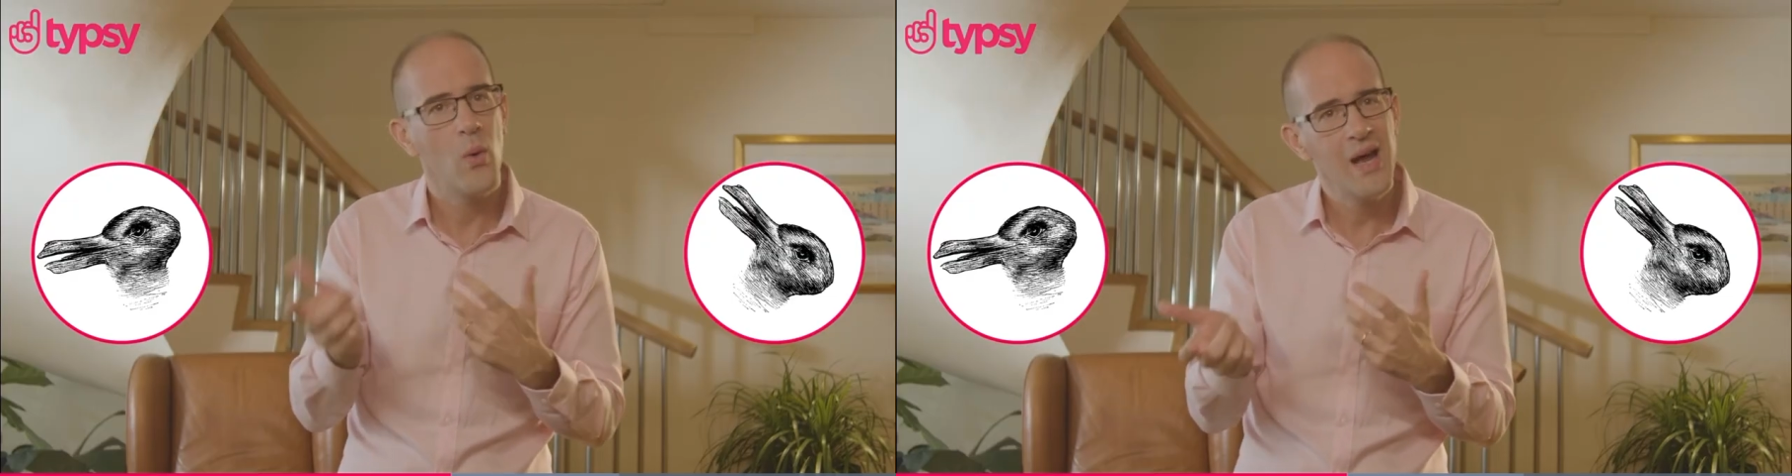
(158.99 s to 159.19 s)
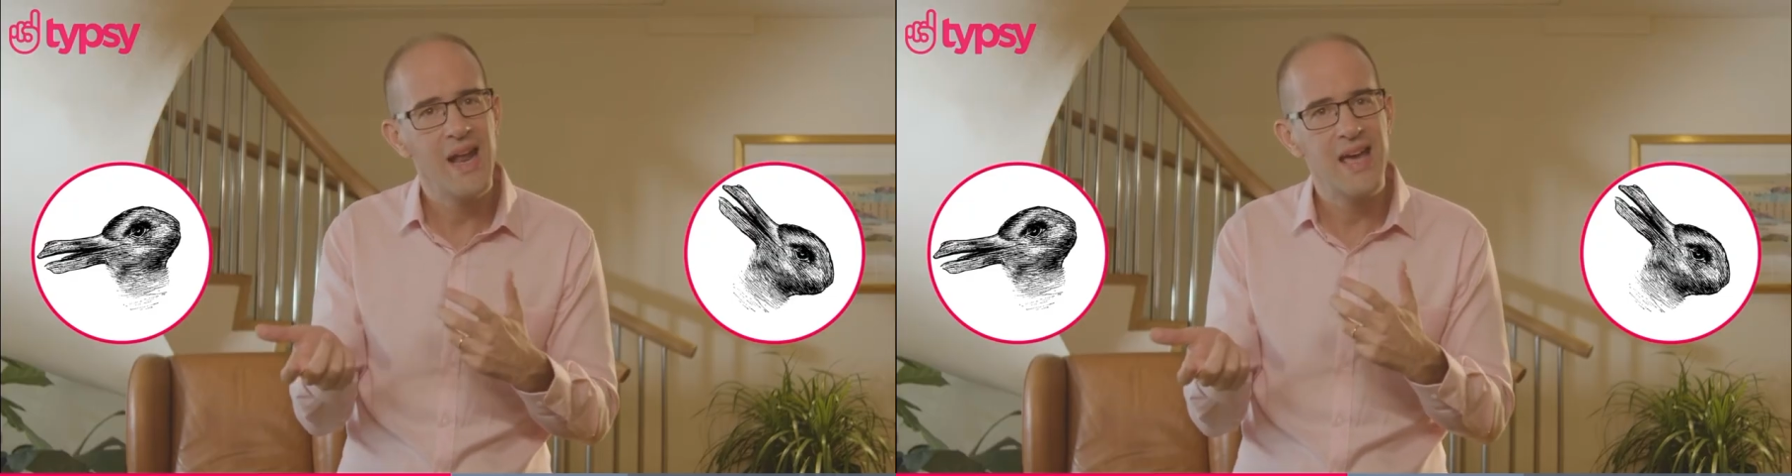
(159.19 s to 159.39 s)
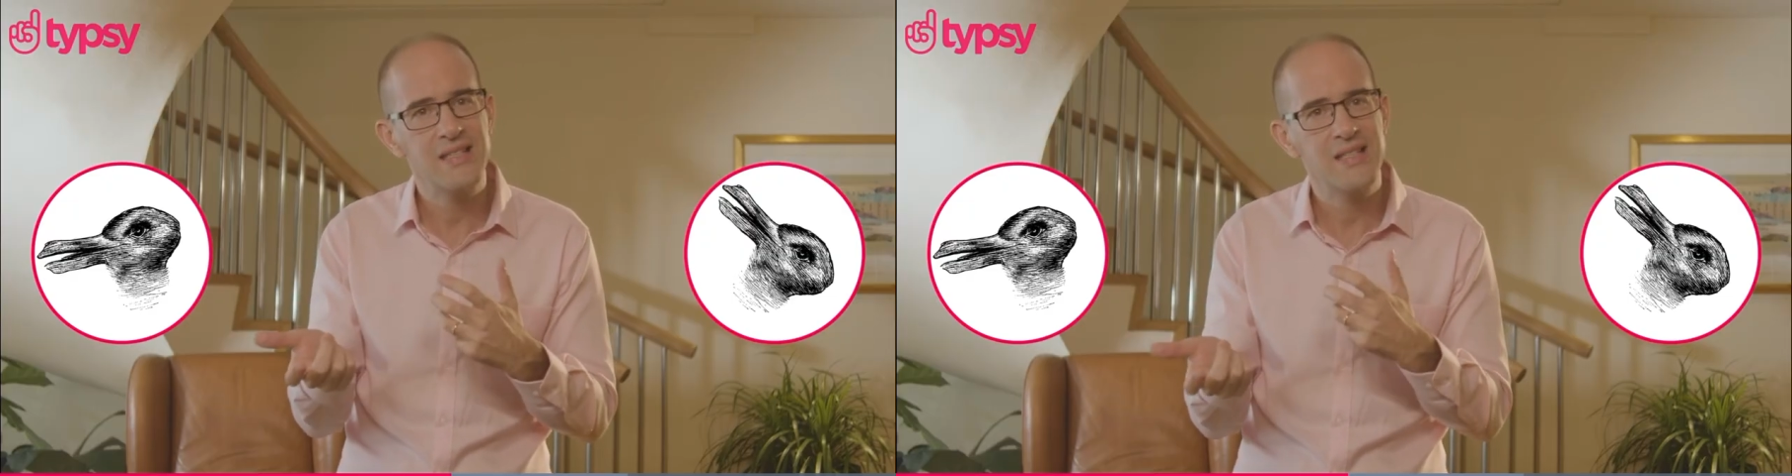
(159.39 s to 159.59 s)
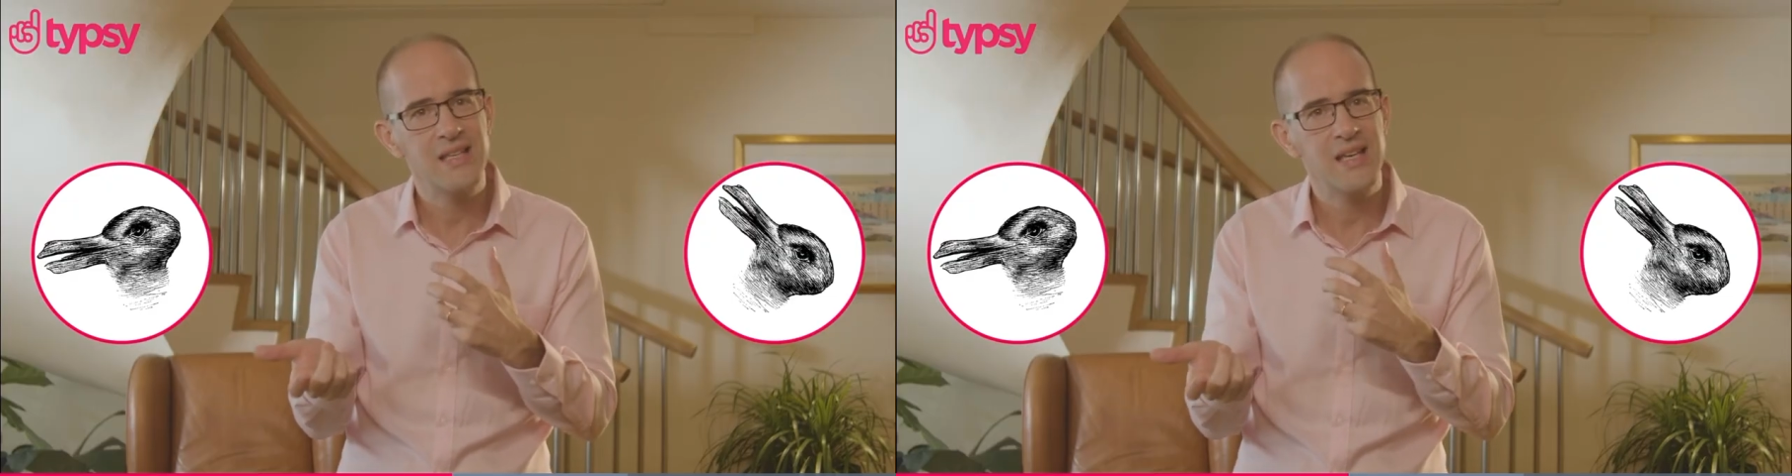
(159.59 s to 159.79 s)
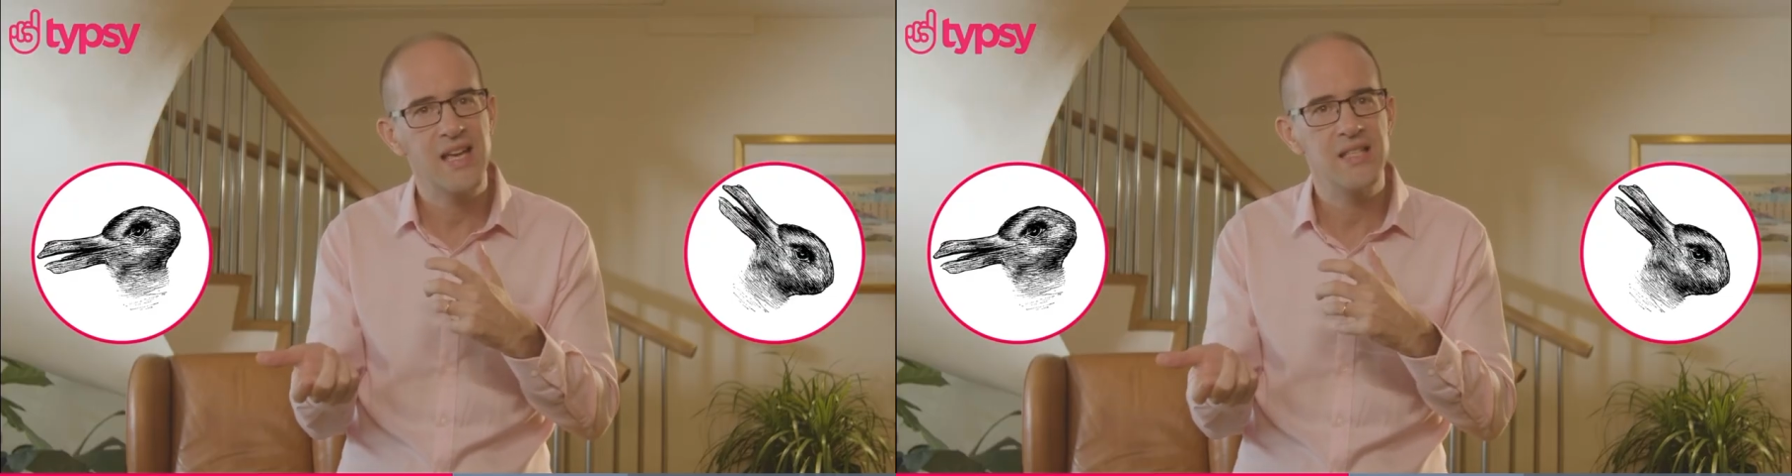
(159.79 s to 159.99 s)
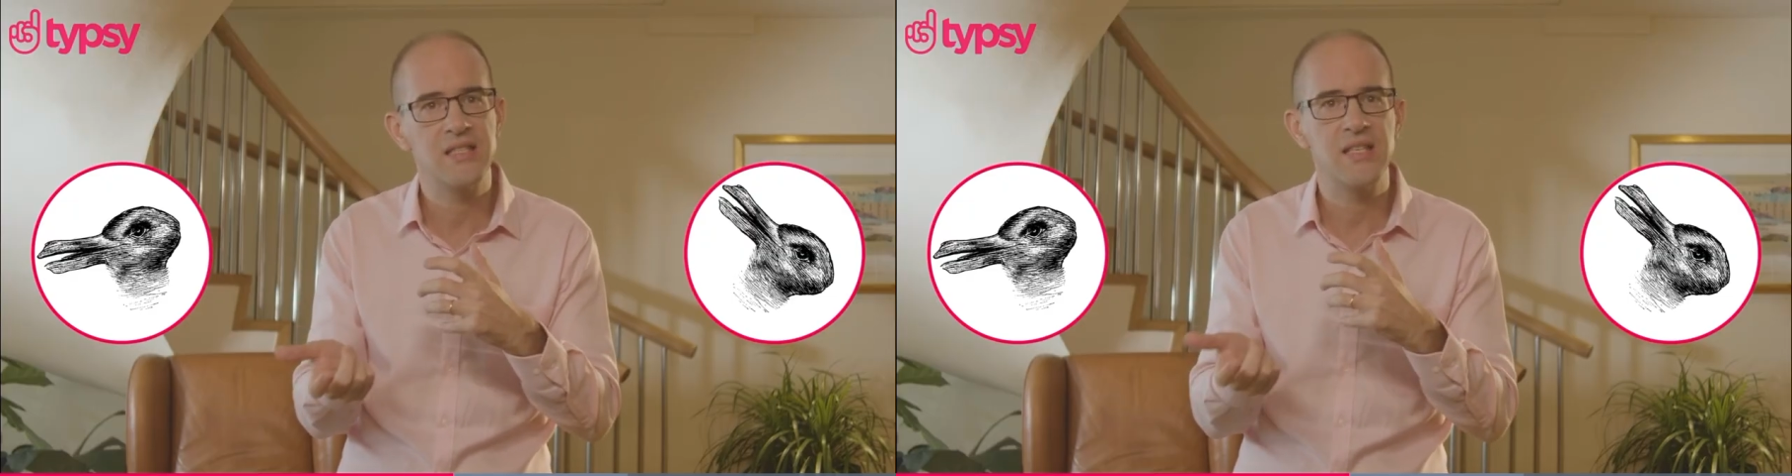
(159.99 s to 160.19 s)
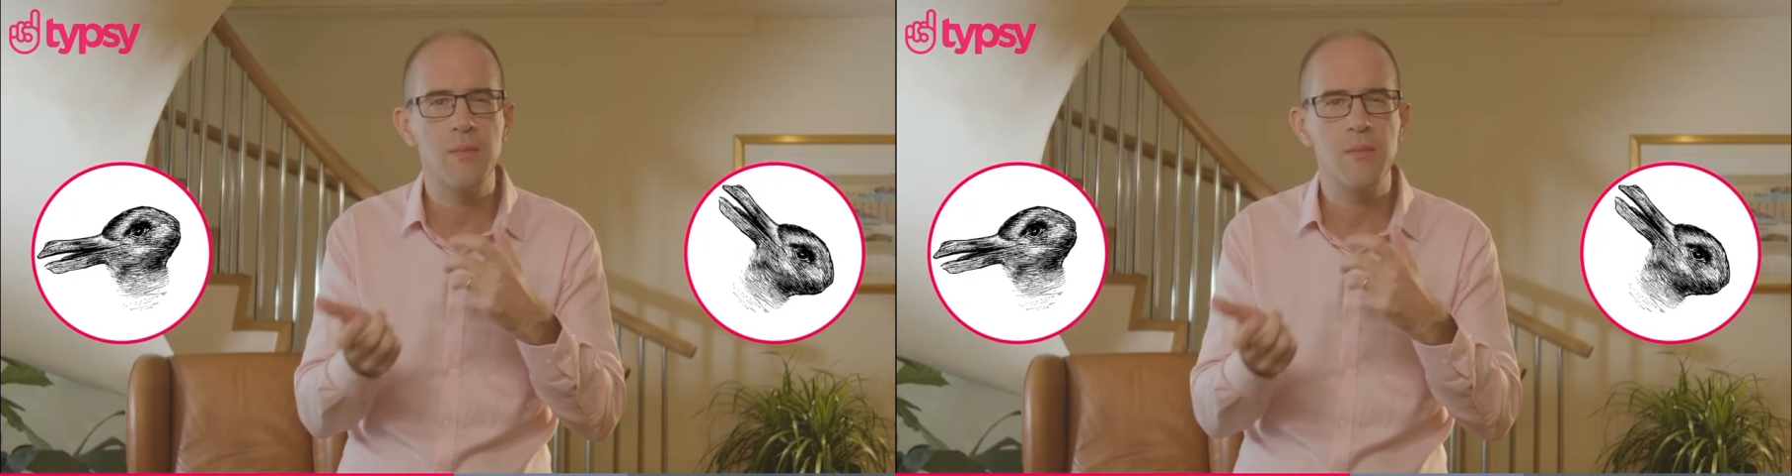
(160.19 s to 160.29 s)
one answer can